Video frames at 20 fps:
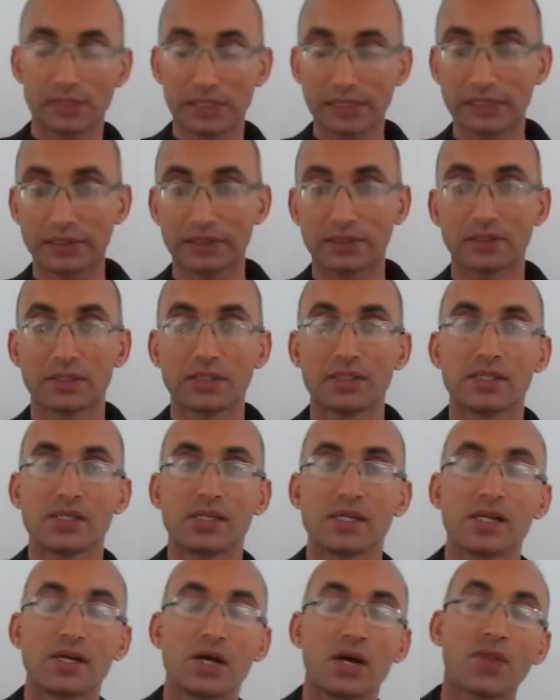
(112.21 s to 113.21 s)
clear,
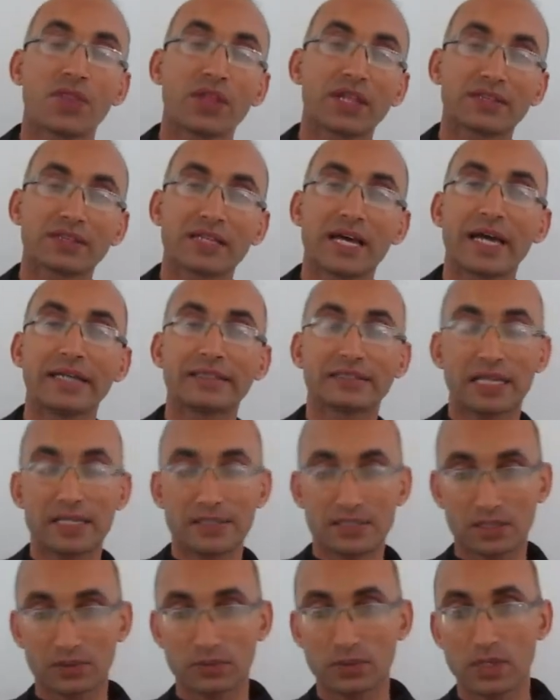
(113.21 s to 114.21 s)
on that night
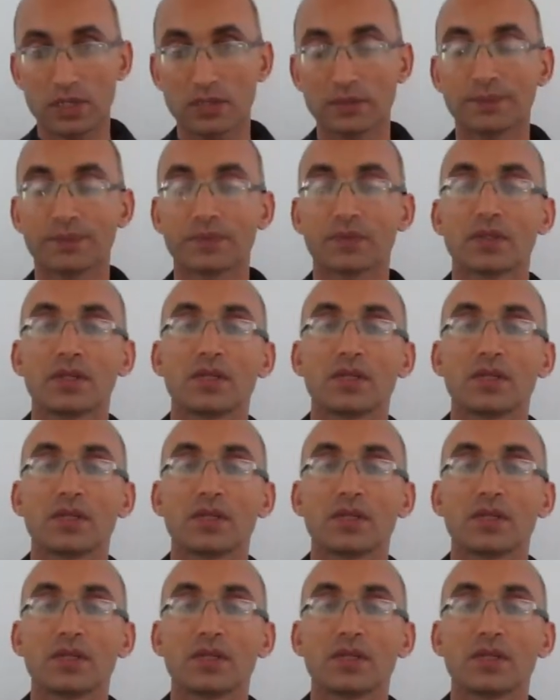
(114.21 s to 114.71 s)
and so on.